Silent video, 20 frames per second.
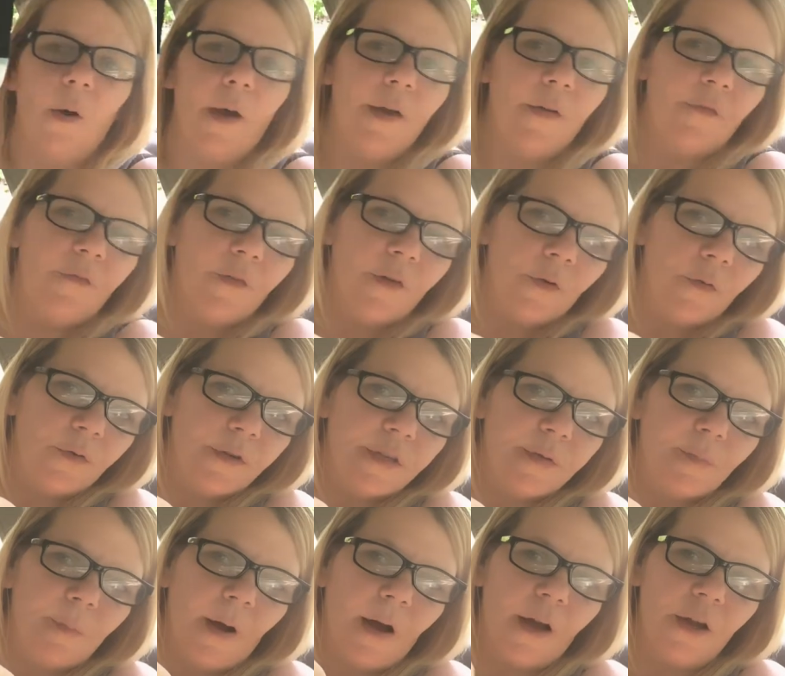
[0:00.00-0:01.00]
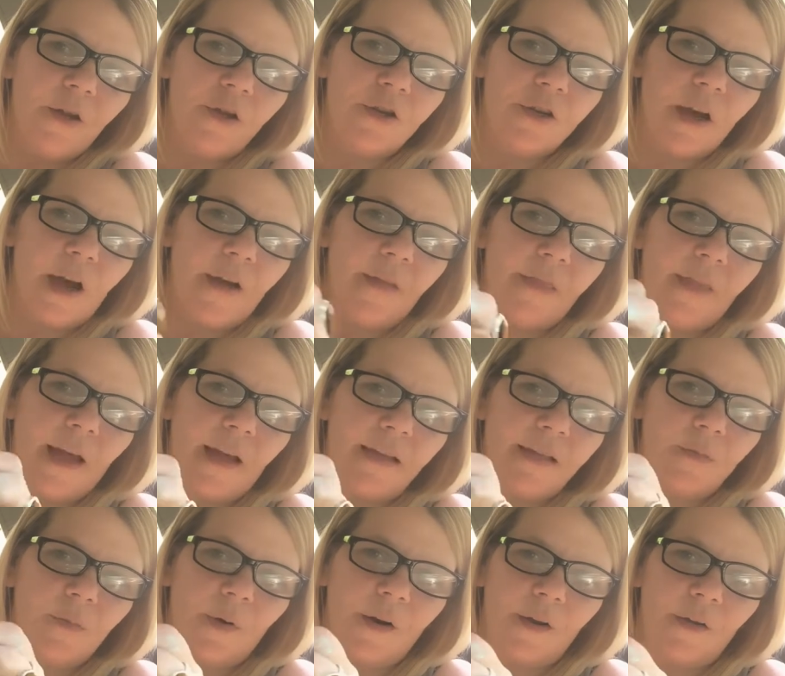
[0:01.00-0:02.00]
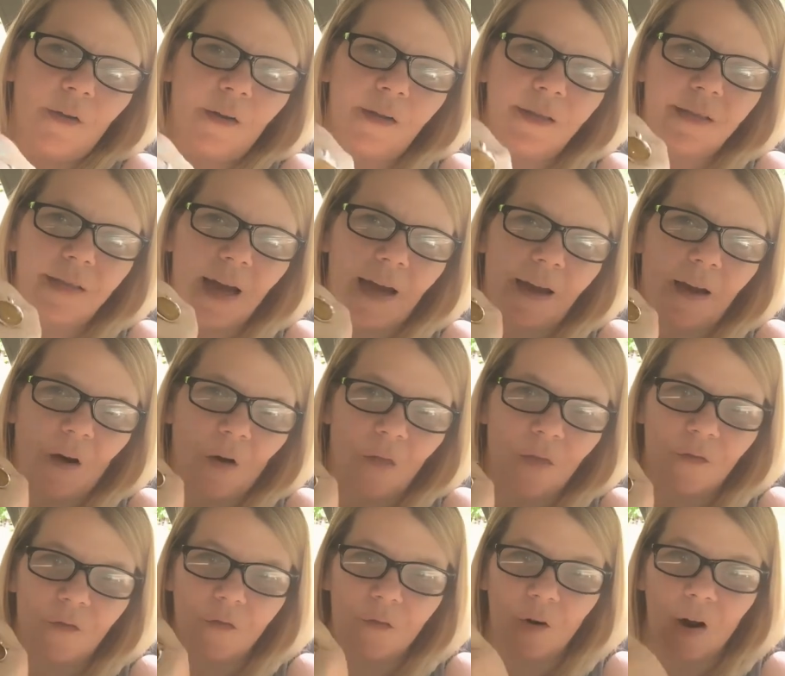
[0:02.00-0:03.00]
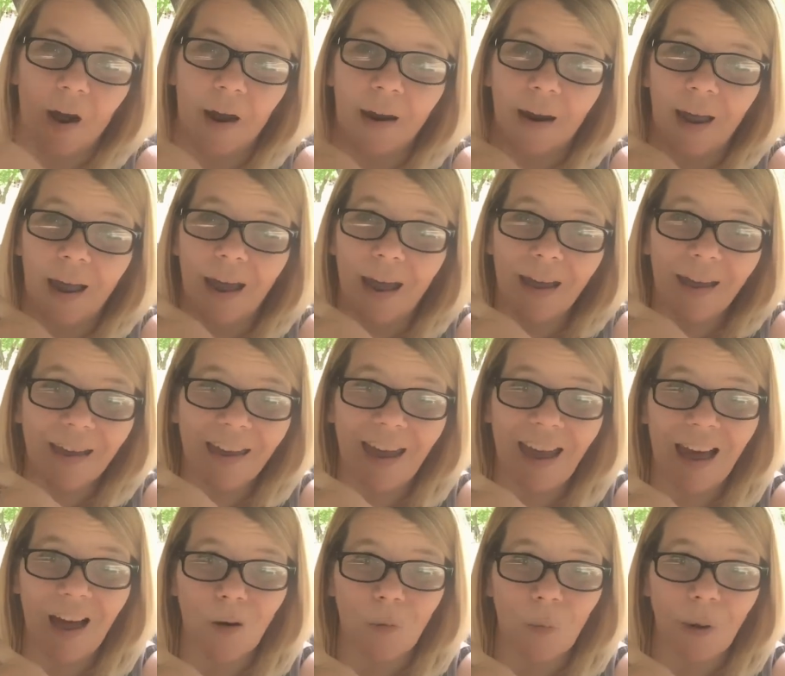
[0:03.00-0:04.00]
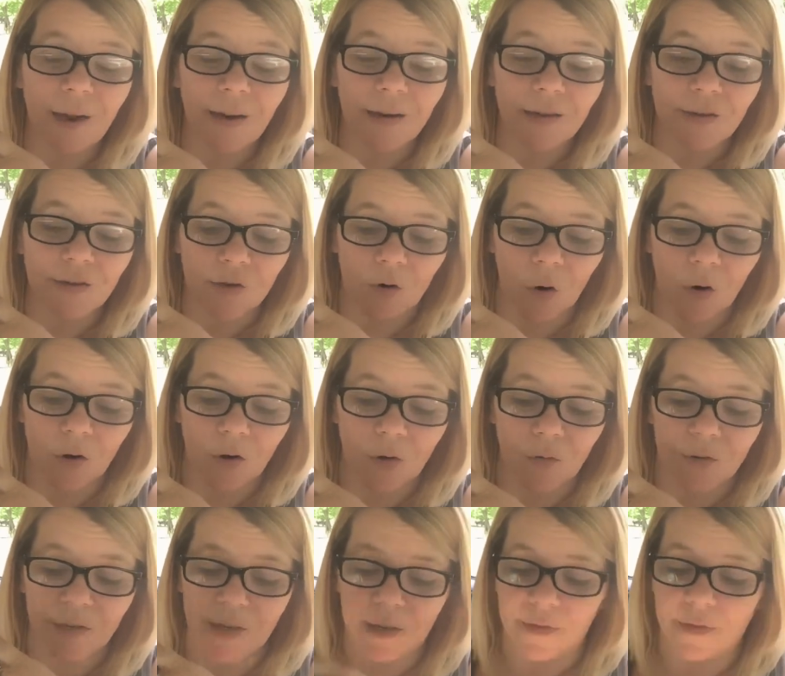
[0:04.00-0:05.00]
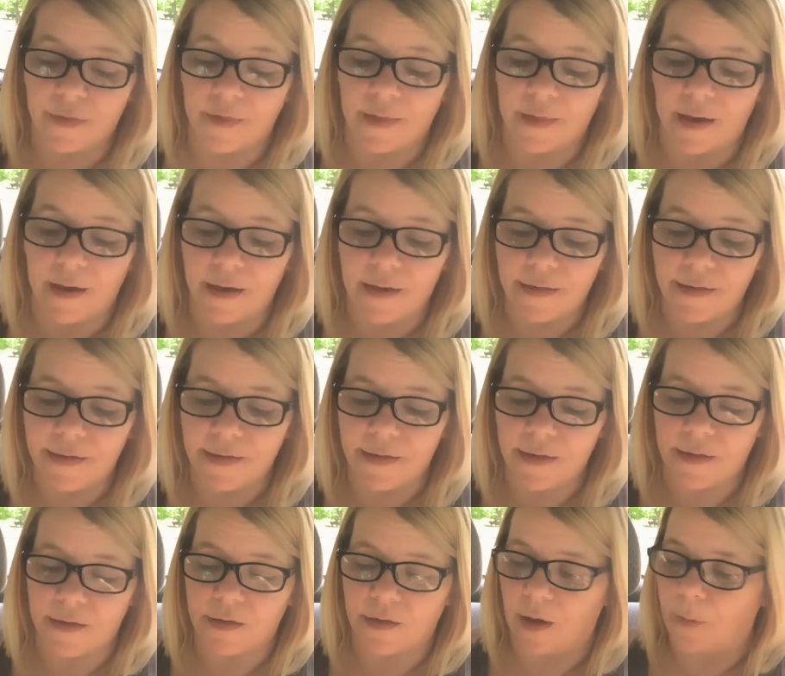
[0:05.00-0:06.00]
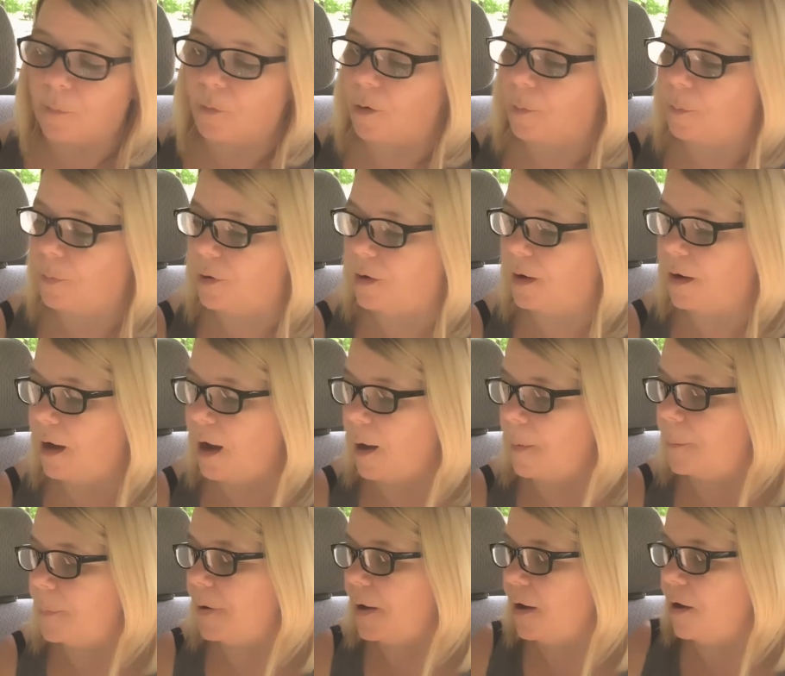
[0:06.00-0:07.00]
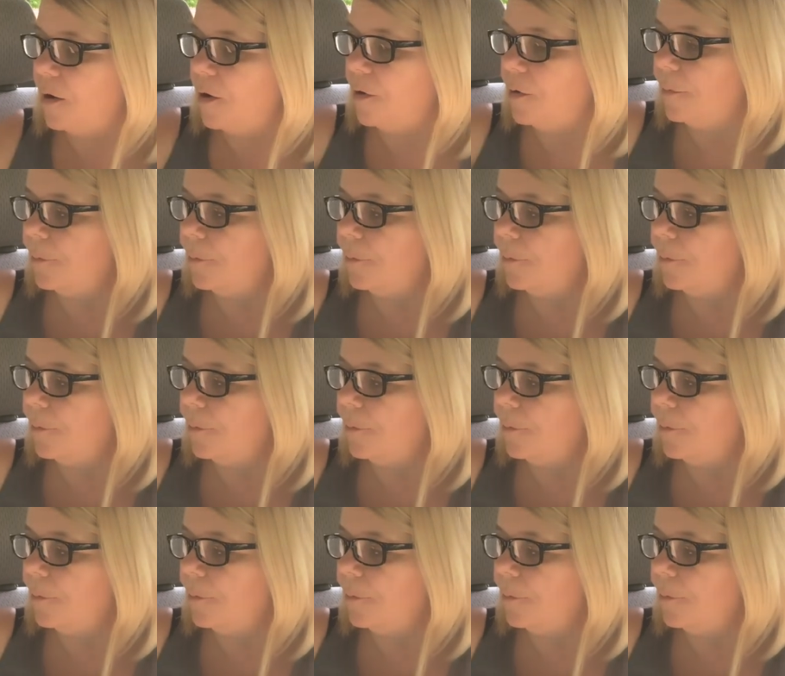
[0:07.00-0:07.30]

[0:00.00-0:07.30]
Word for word: infused sponge, and that's what it looks like on the front. Can't wait to start using this, so I'm going to put it up here.